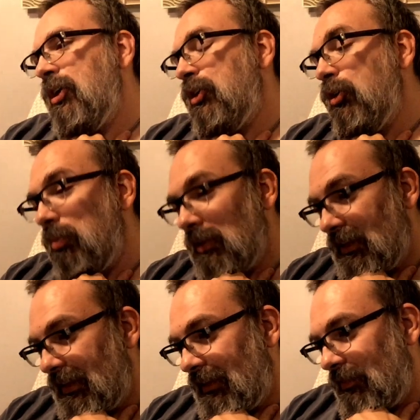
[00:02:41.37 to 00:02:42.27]
you
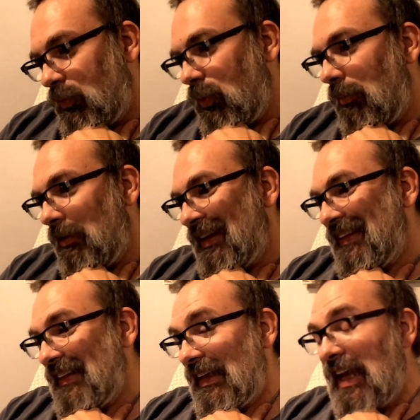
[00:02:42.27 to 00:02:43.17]
believe will be
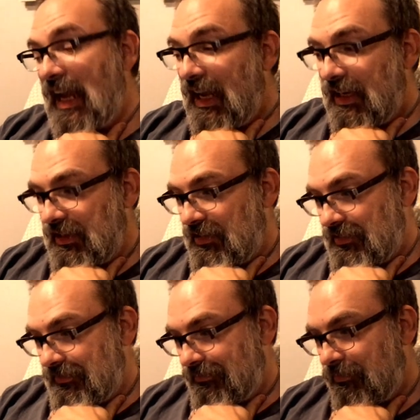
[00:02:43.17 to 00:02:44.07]
in the
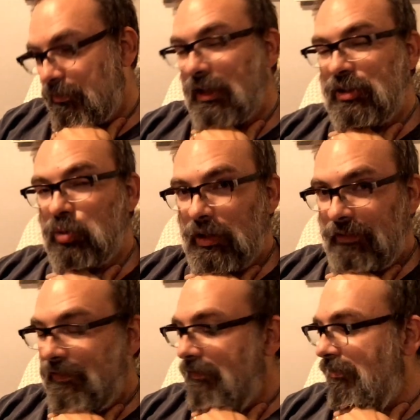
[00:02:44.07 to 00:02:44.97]
canon by
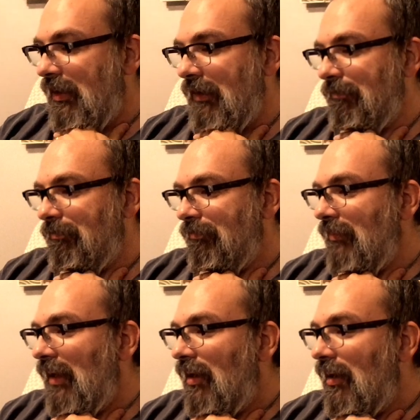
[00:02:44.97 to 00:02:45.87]
2050.
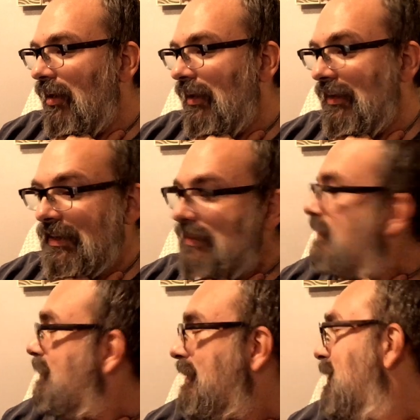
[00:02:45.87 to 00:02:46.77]
And
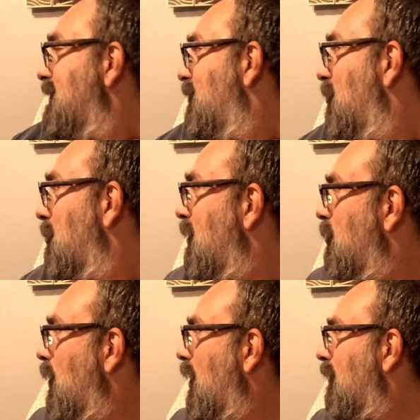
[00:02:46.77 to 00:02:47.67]
that's easy for me
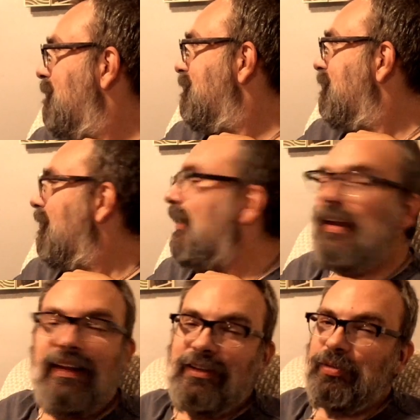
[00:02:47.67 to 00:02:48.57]
as well.
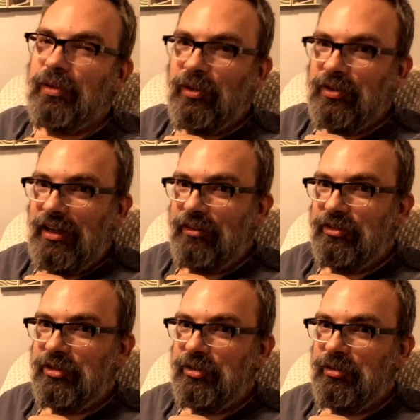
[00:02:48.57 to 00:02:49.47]
And this one goes
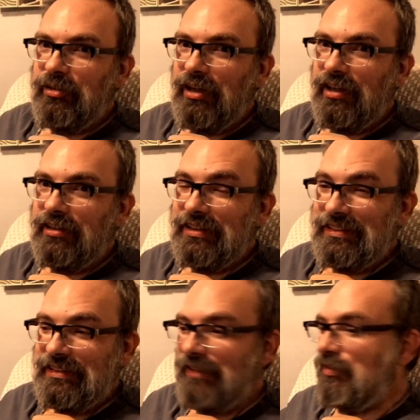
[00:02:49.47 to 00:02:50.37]
out to
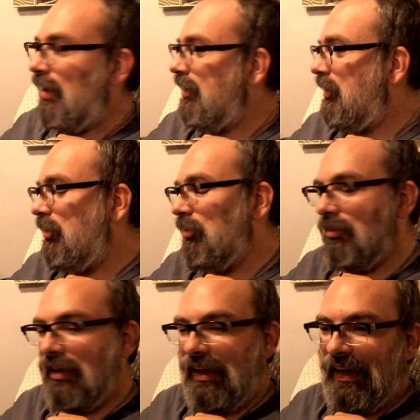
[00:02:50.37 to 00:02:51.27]
Steve
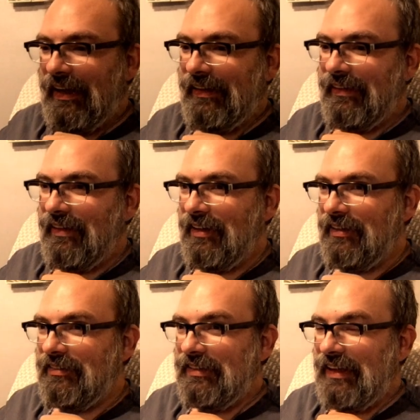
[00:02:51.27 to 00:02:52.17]
Donahue and
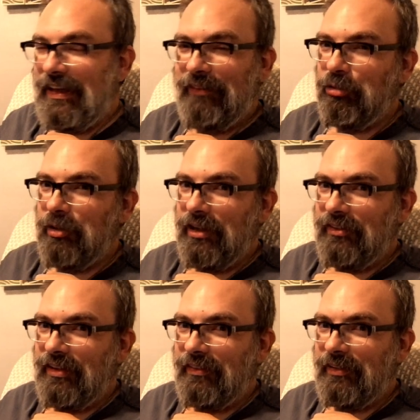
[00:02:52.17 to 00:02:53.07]
everyone
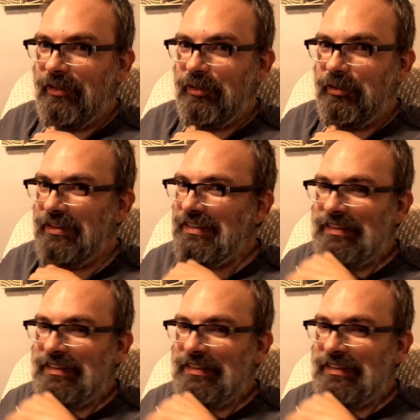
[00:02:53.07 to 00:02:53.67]
else out there who